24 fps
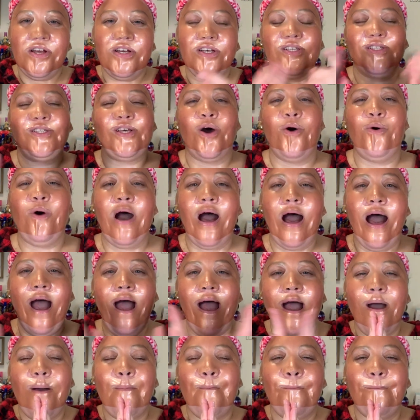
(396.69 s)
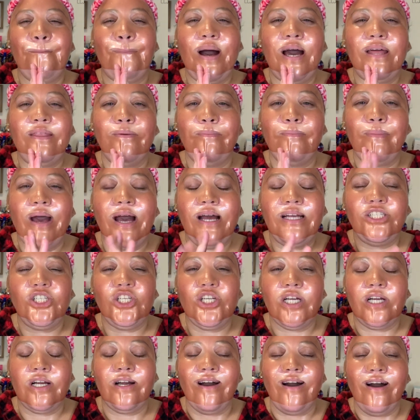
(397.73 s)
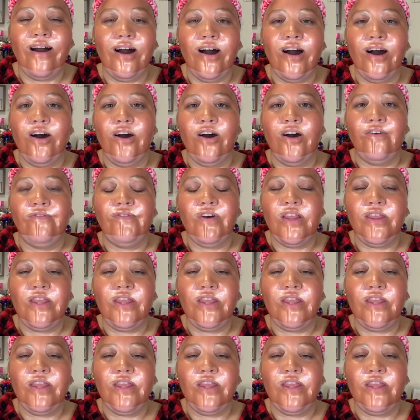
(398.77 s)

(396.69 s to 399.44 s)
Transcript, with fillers: So um, by the magic of